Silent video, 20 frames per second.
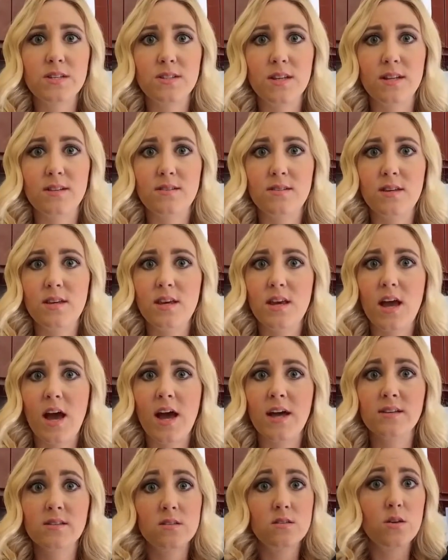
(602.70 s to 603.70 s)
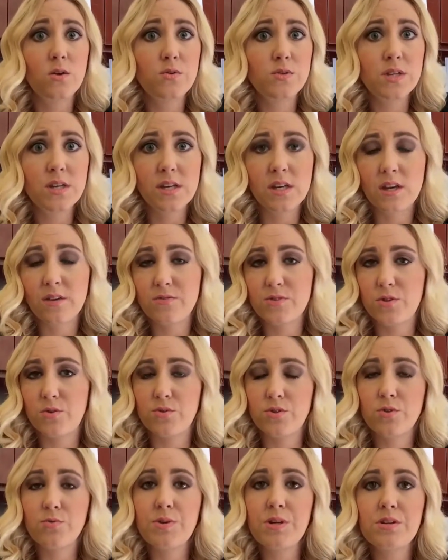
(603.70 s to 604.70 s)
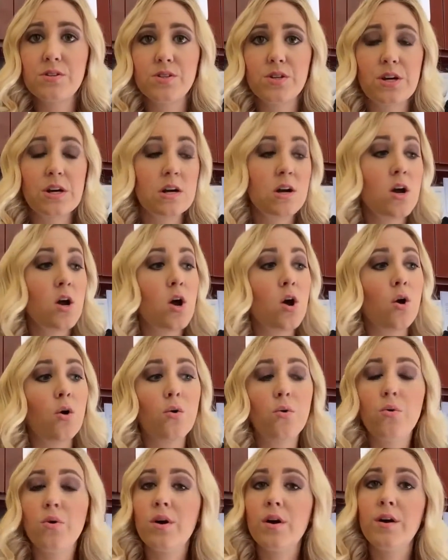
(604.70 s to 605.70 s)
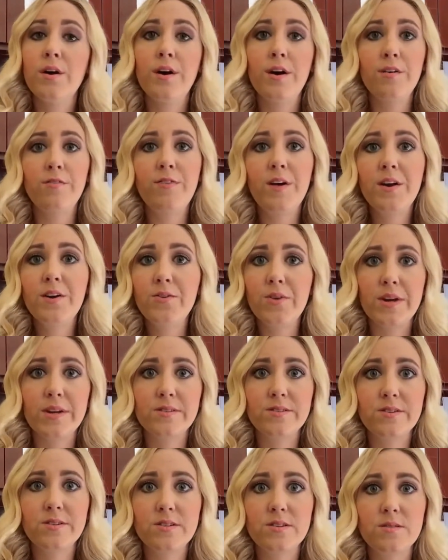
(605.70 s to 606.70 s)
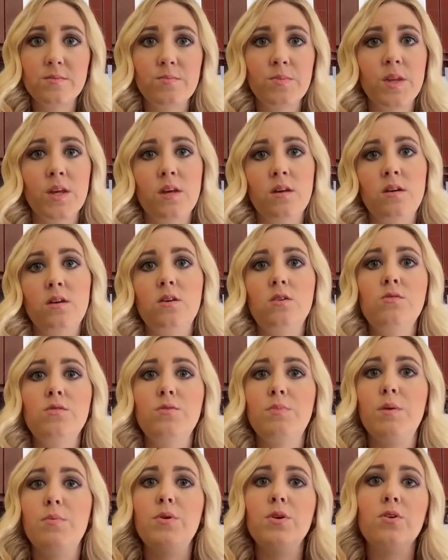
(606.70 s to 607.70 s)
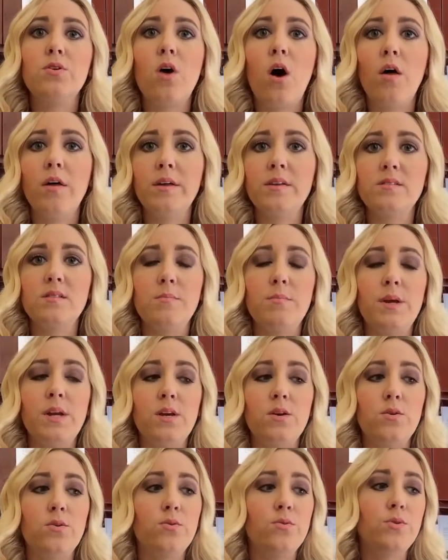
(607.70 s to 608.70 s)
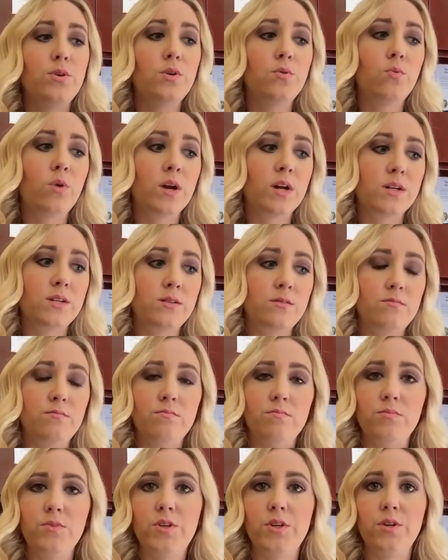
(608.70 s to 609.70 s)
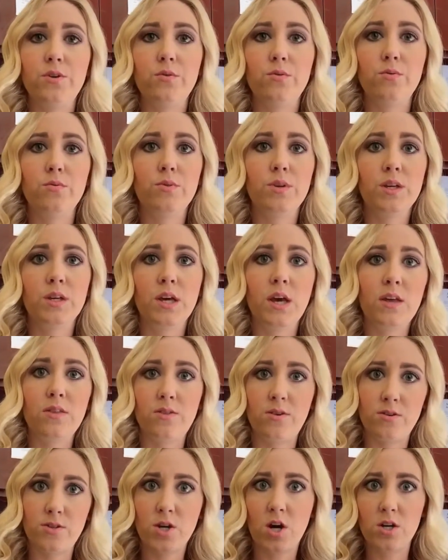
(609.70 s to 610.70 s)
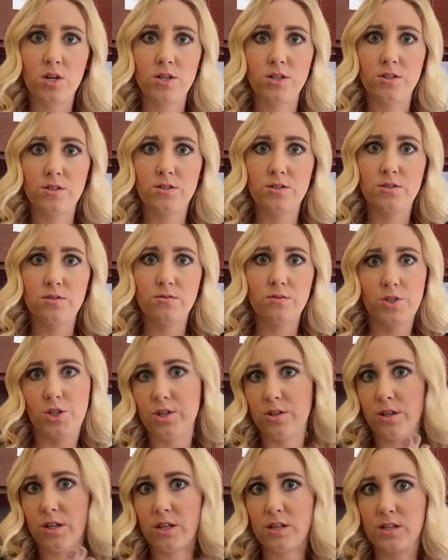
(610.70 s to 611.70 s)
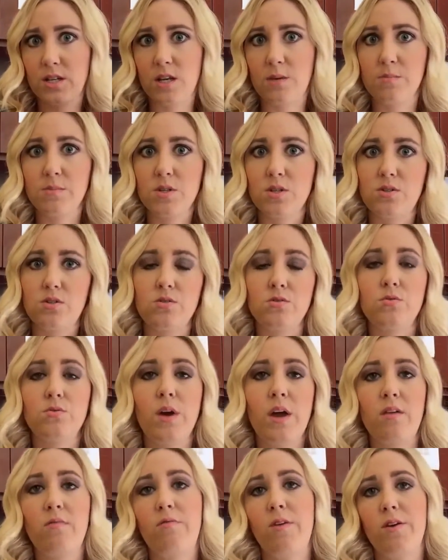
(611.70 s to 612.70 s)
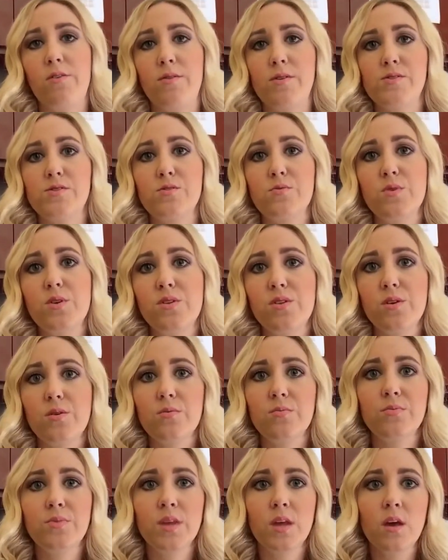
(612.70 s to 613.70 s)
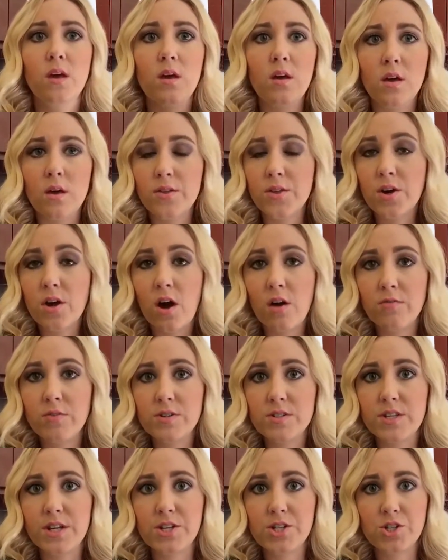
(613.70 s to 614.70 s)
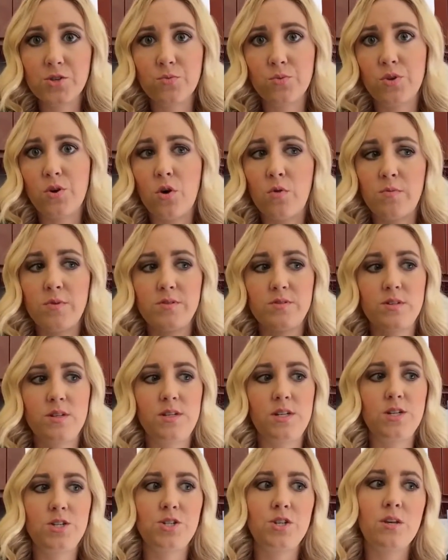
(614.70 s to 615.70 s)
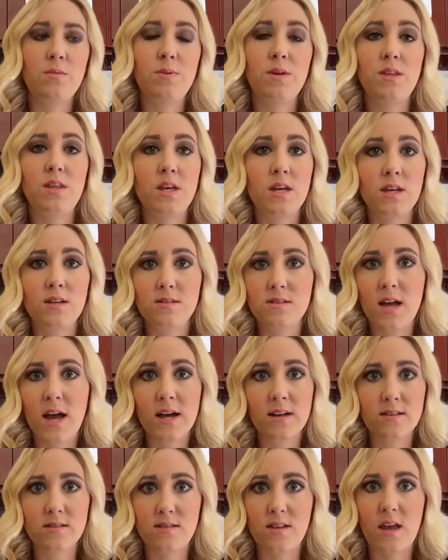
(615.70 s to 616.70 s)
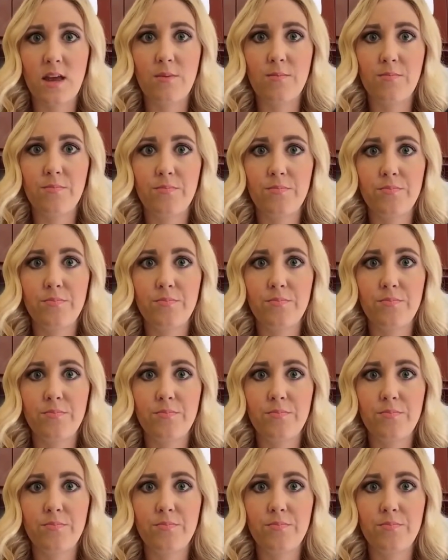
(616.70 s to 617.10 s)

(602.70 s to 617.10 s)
Scentsy as closing gifts, who's a realtor, or fundraisers. You know, maybe you're calling somebody who you want to, you know, get their daughter's cheerleading team to do a fundraiser with you. The conversation would almost initially be the exact same,